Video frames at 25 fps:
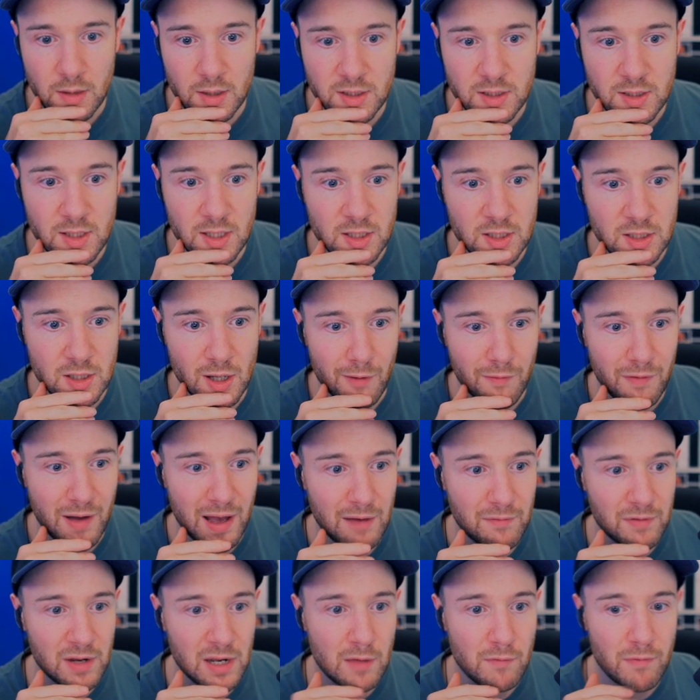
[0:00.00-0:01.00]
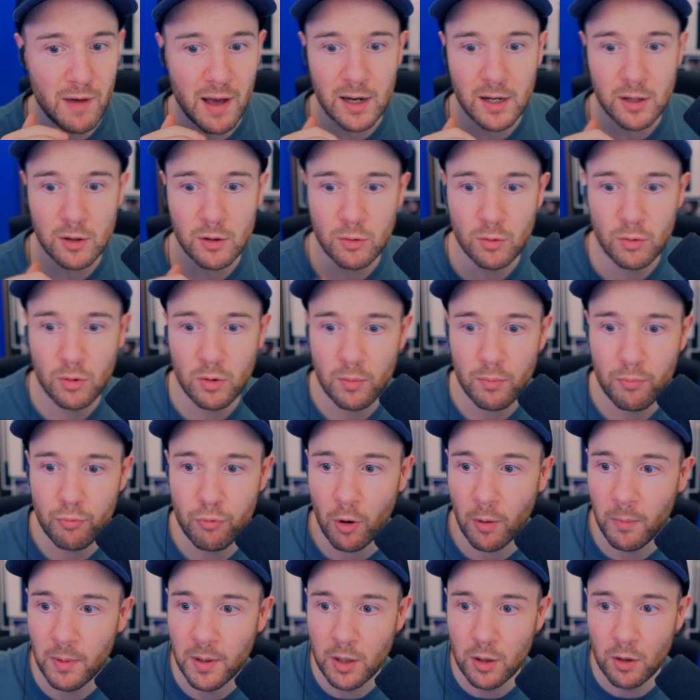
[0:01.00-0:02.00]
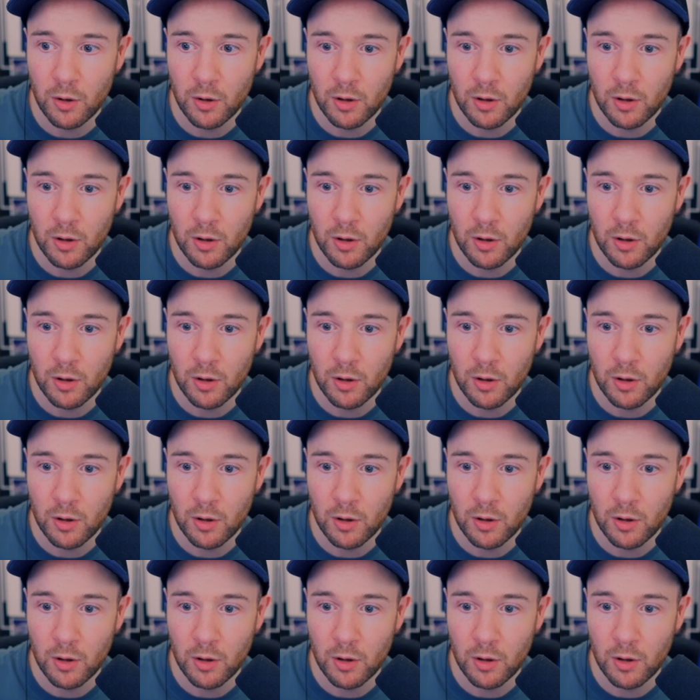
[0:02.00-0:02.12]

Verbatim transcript: Does this stuff have any value? Probably